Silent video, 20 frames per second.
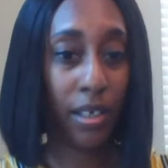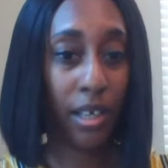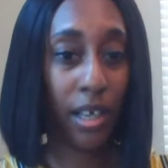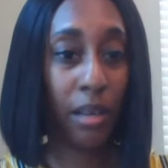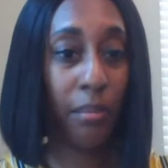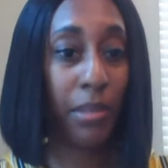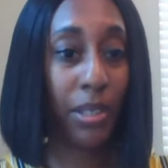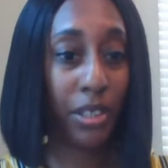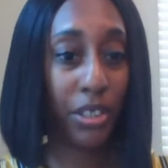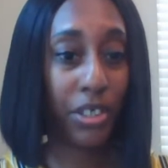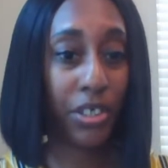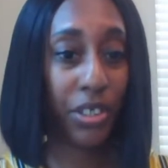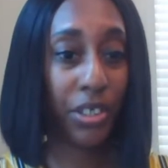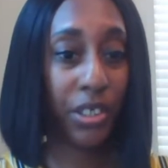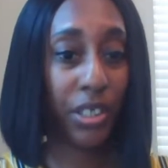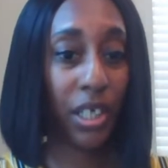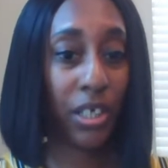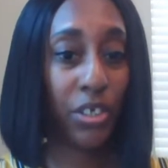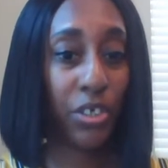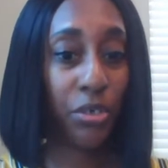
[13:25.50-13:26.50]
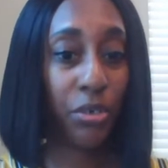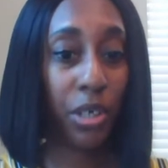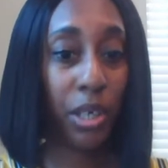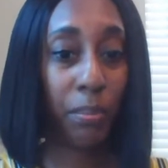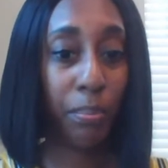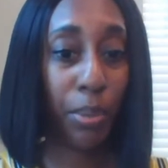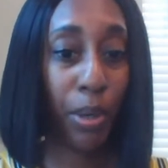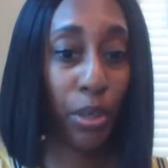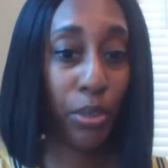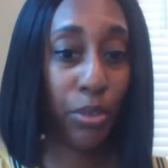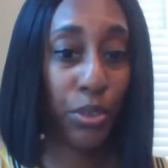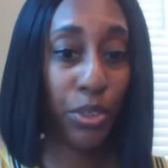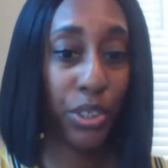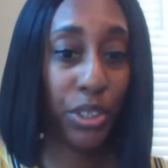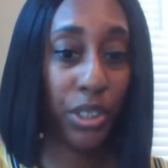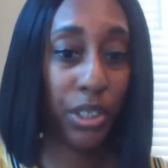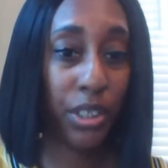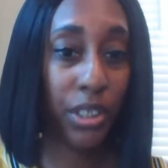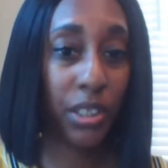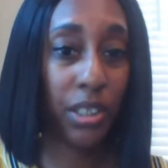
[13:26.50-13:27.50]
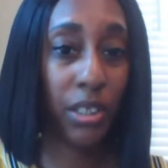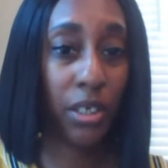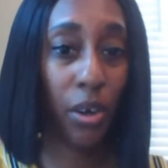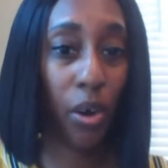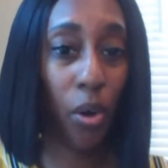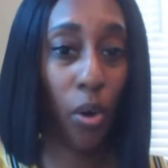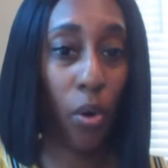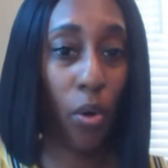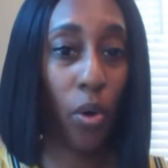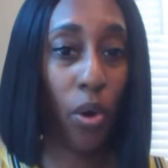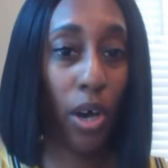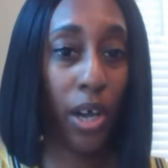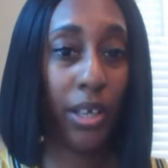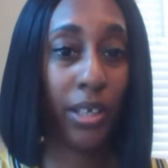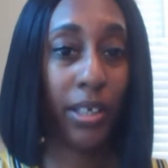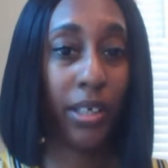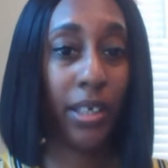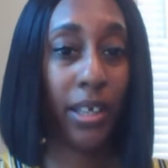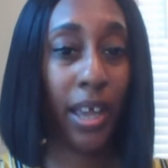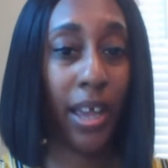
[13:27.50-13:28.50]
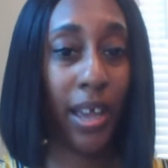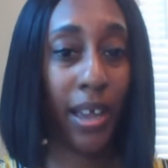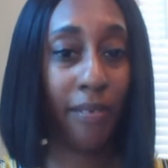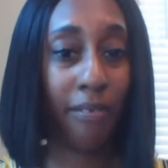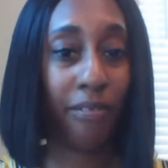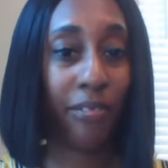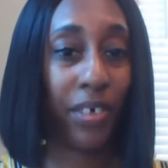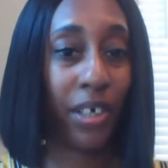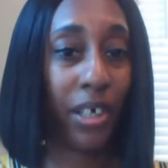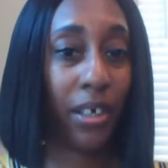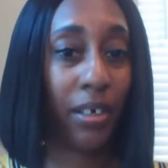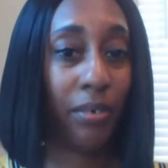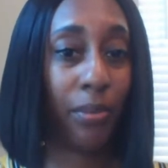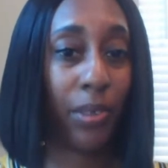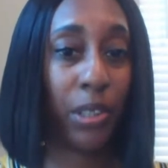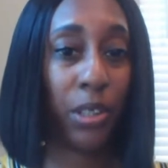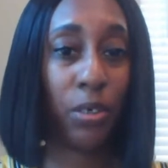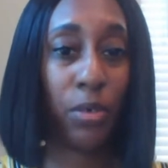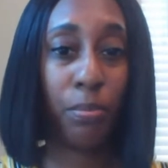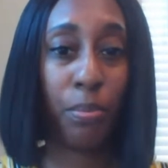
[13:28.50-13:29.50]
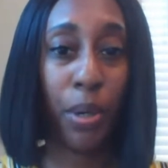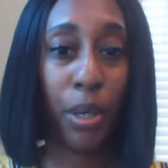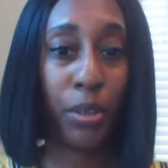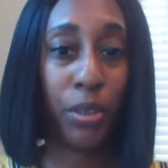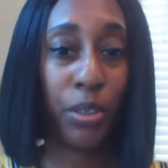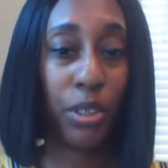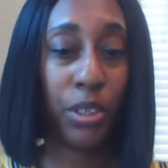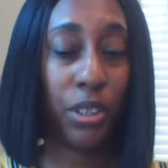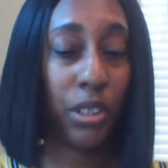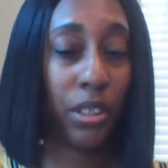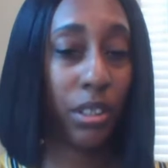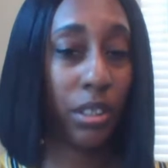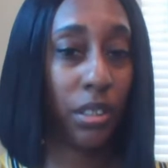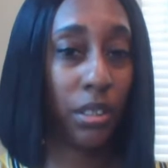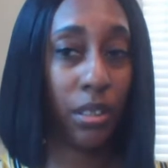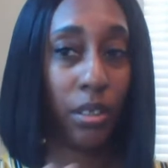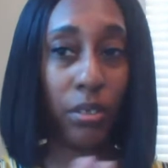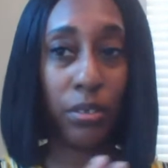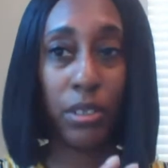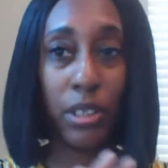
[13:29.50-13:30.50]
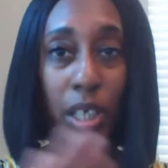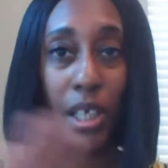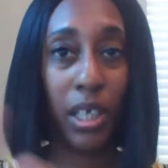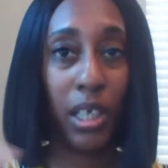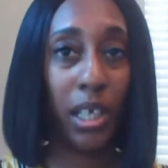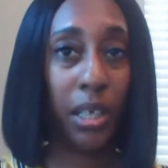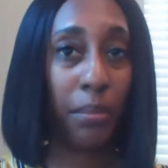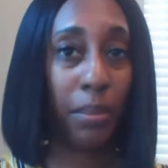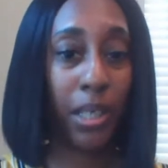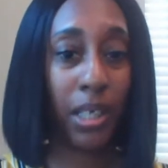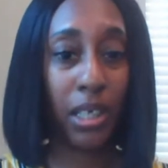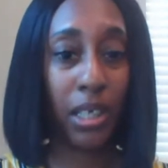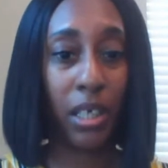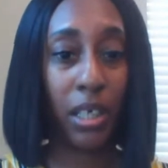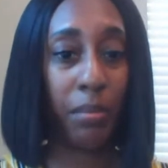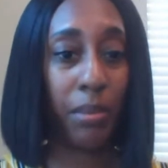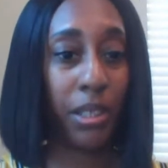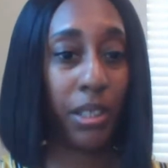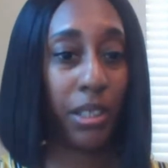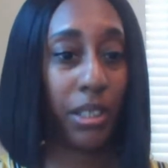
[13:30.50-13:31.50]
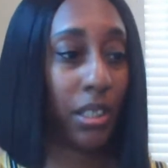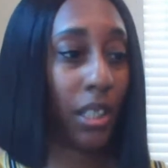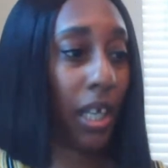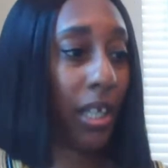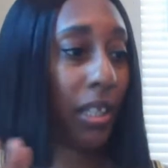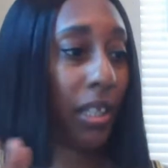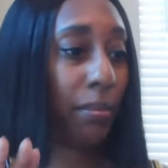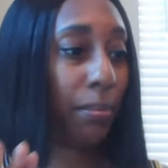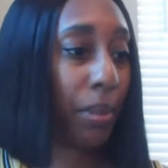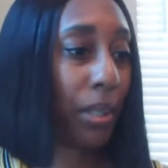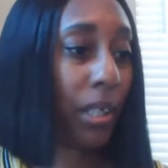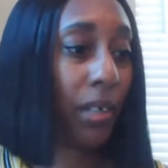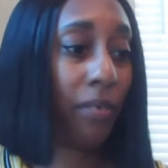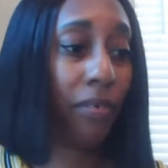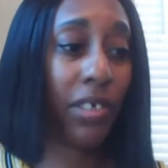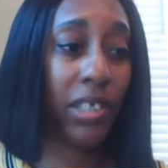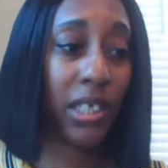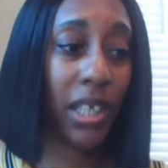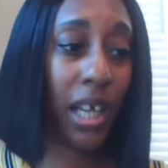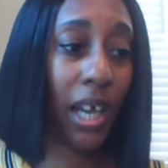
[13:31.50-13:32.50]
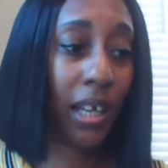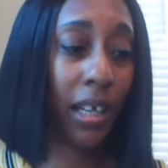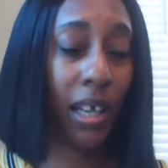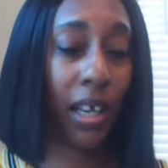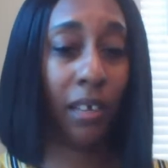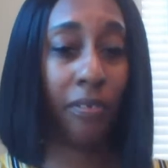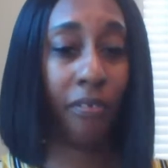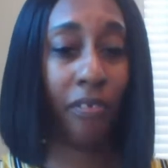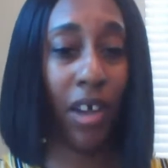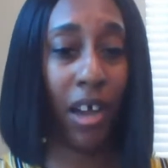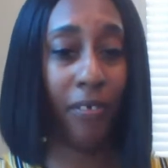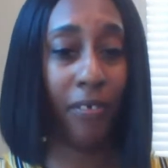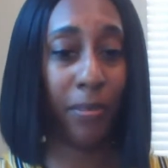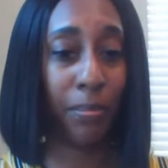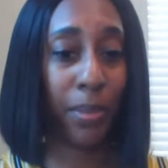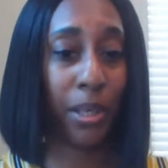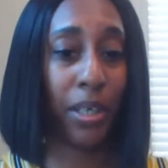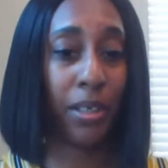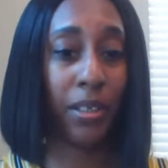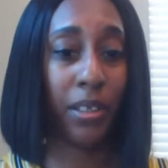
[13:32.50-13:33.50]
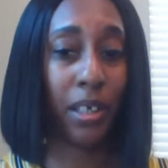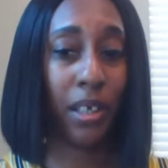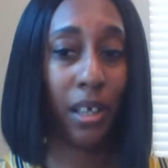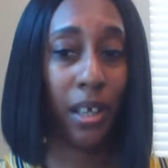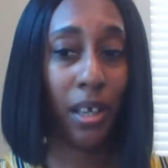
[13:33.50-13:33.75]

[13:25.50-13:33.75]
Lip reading: images that you can purchase on Canva. When you purchase those unlimited images, I believe it's $9.95 a month.